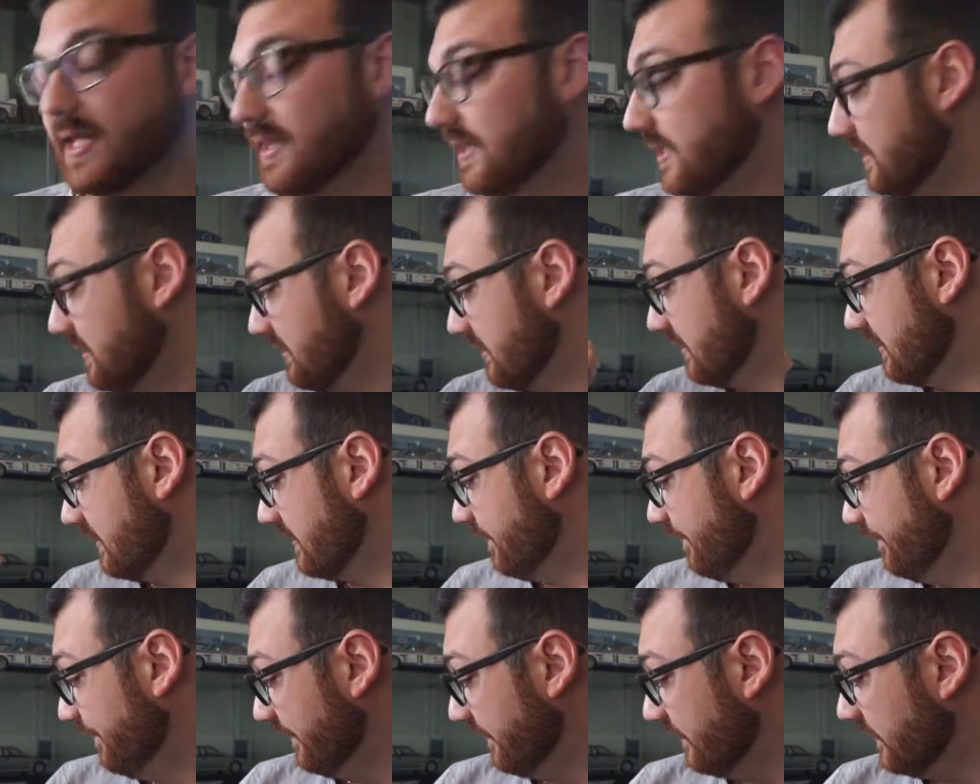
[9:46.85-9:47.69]

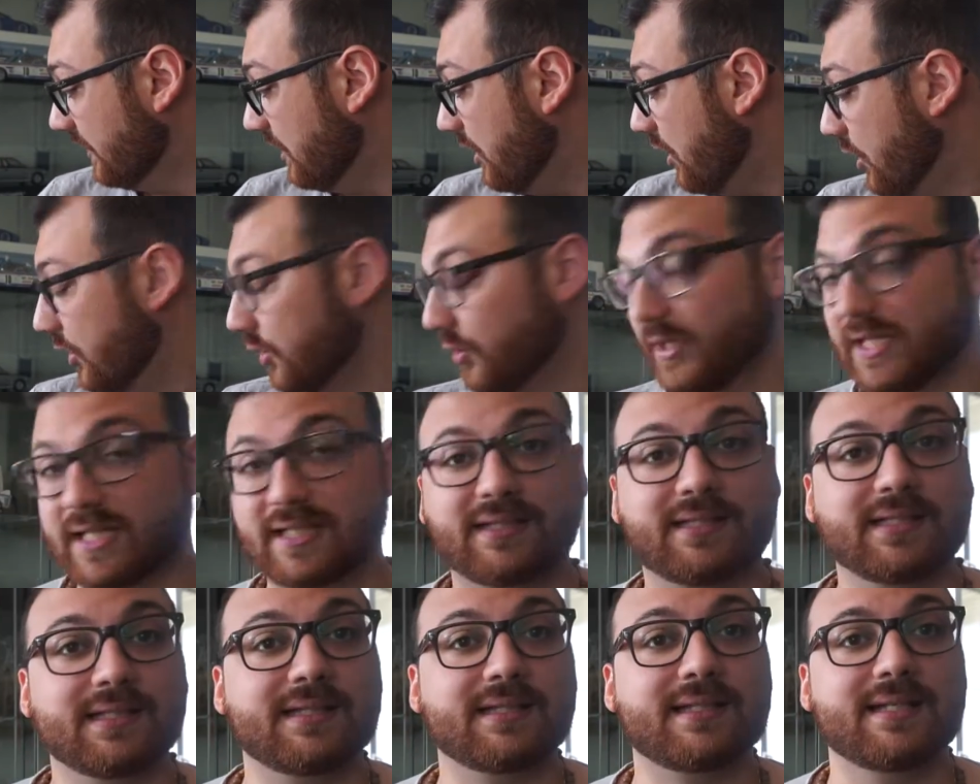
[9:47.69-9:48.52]
There's Auto
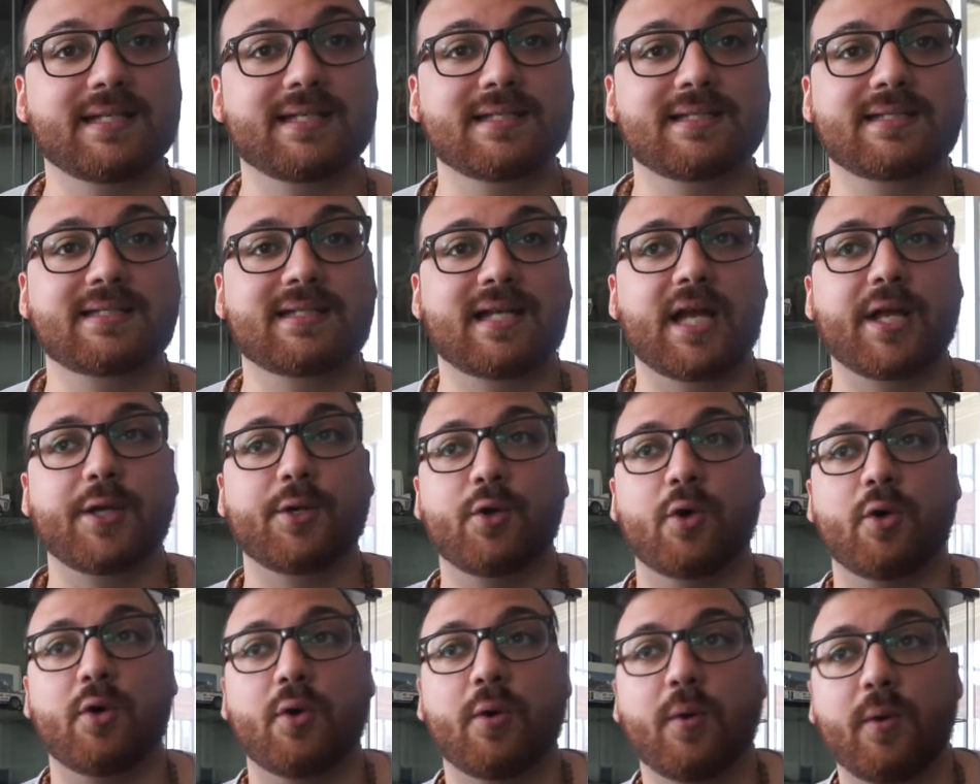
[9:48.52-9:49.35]
that did this. I
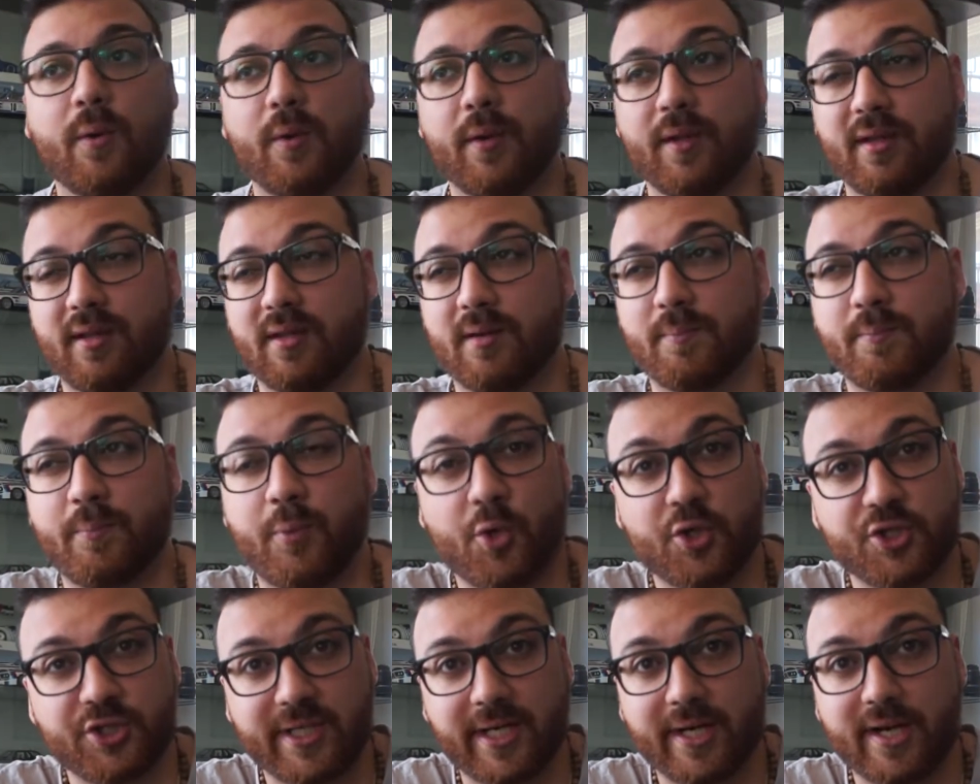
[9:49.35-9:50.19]
know the
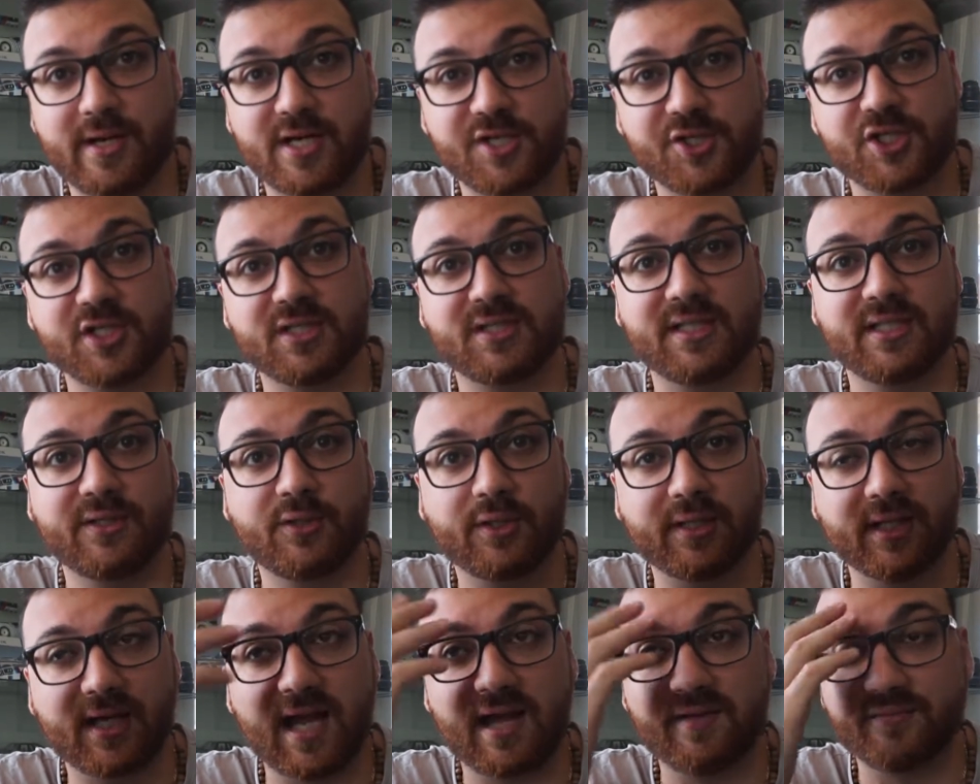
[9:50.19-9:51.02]
Porsche Carrera GT,
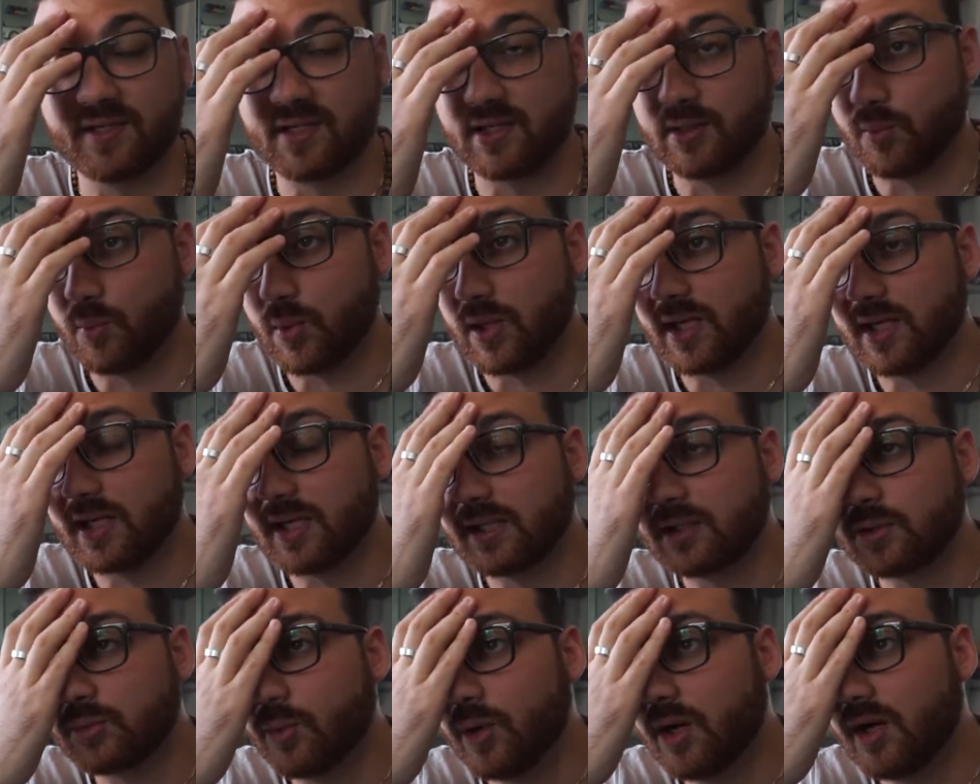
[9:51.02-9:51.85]
you can have it in
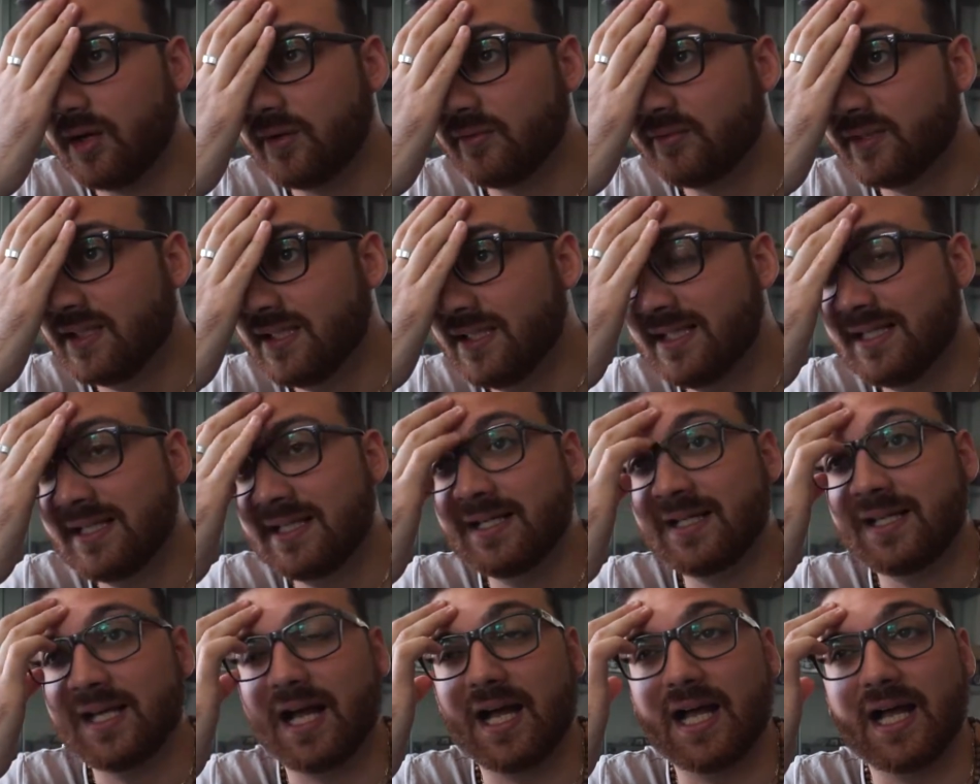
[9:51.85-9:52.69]
112.
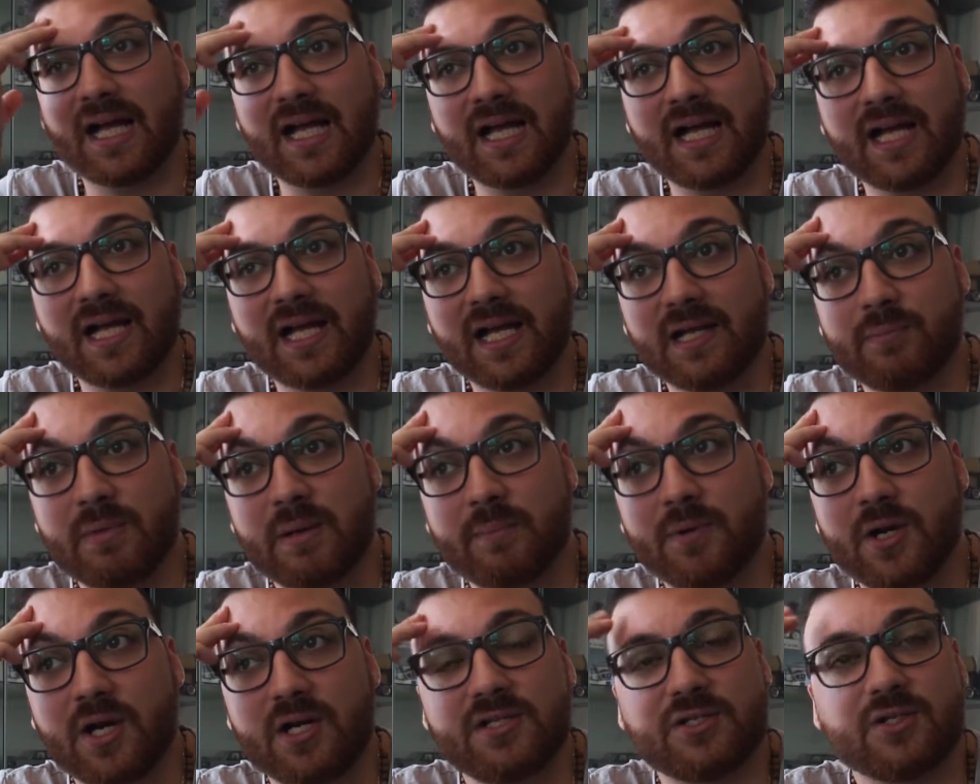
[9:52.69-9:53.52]
I
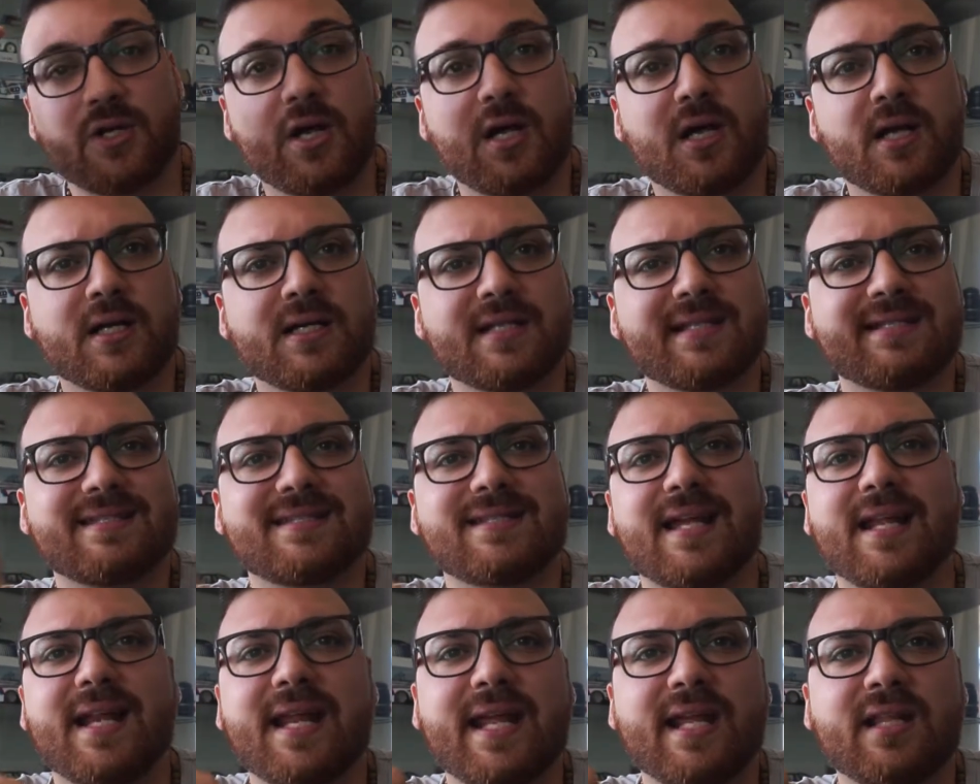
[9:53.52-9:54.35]
remember I saw a
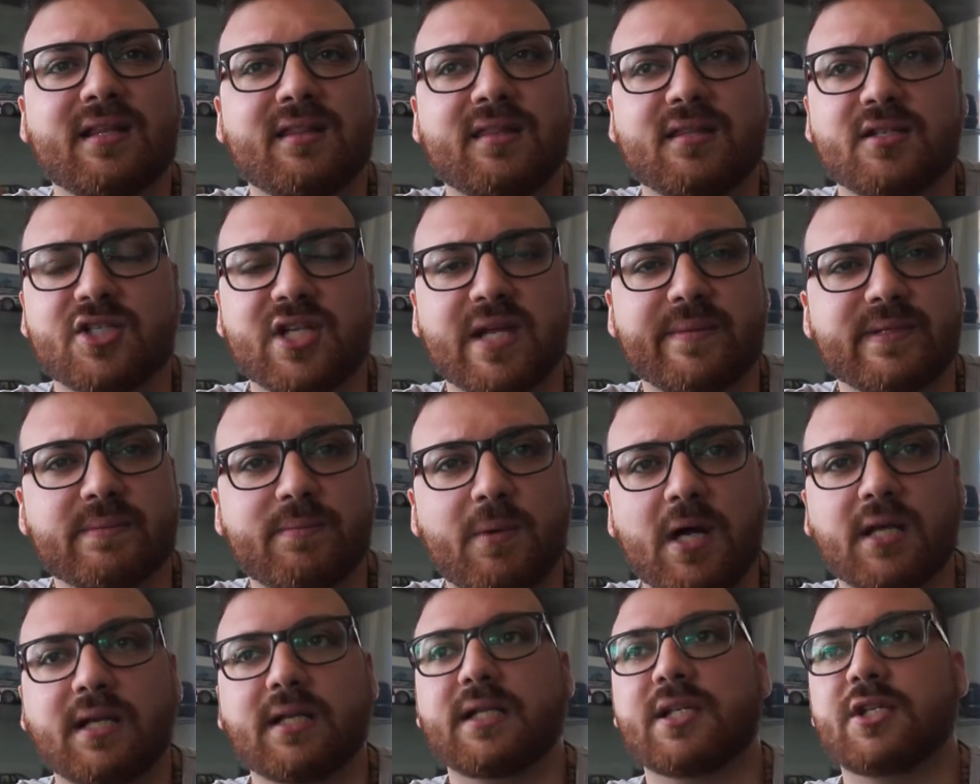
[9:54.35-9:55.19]
Z8, the James
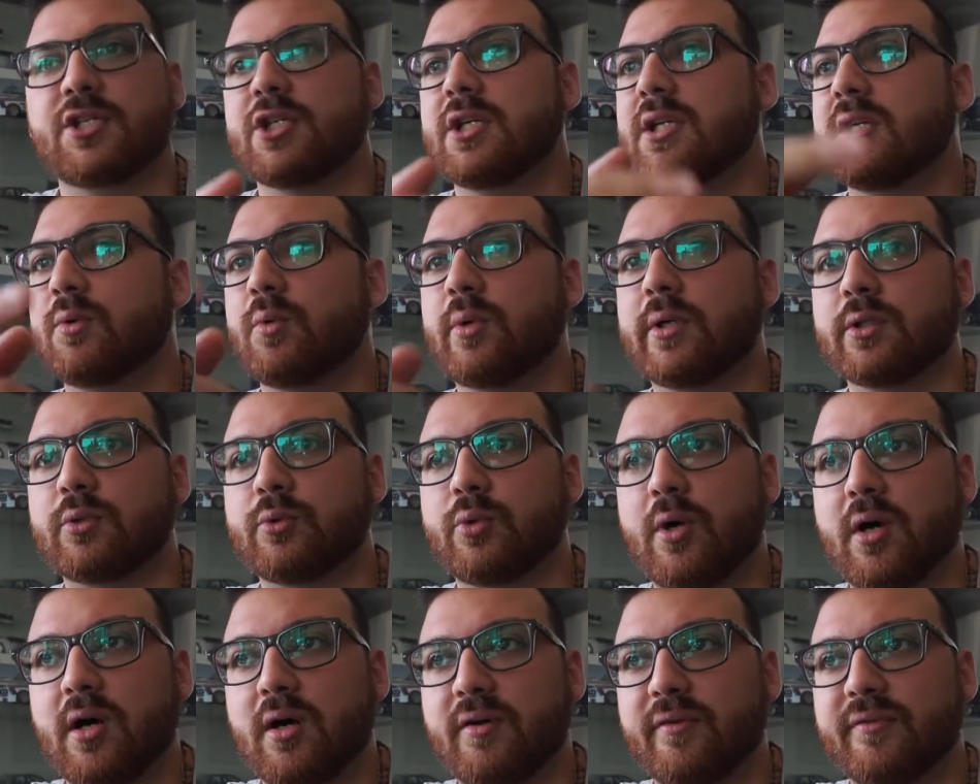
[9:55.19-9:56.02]
Bond edition, in
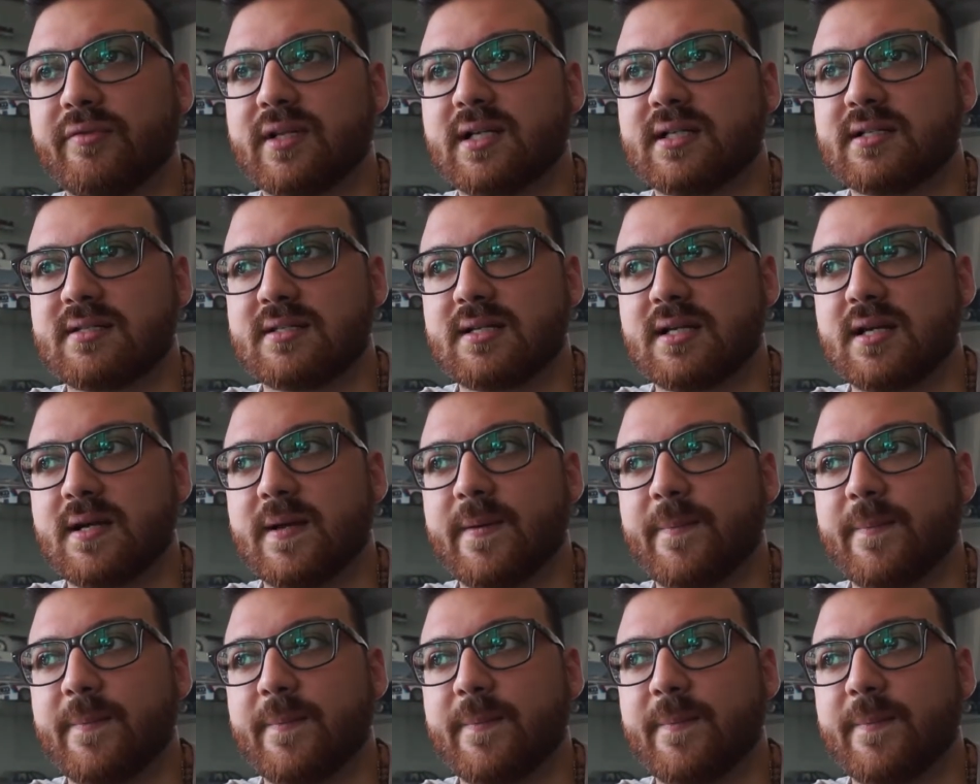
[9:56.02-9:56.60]
112. There's